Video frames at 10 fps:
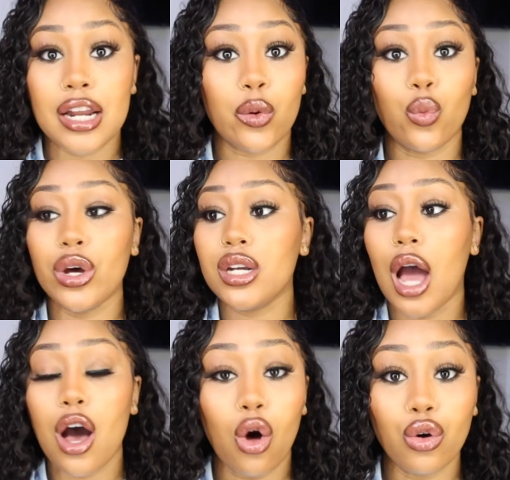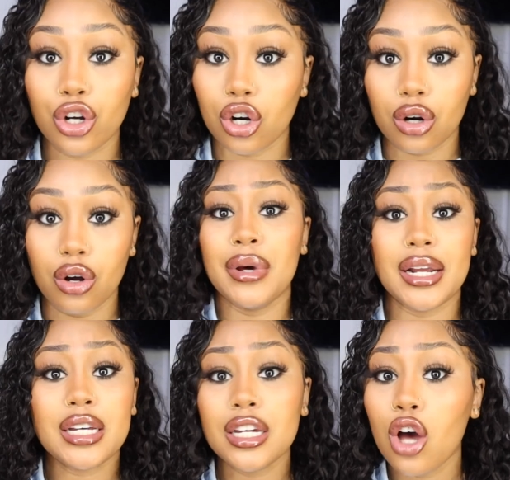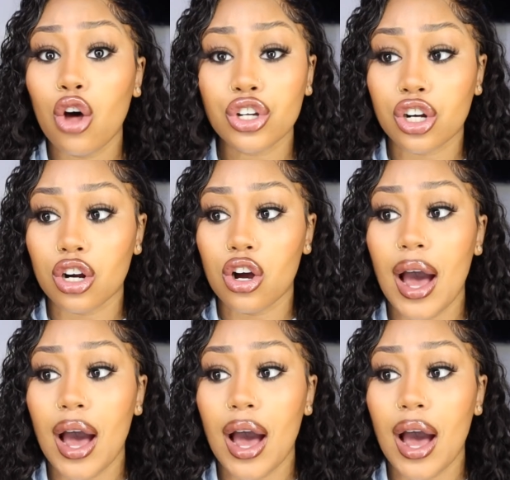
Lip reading: and it would not hold a curl, but it couldn't hold a curl.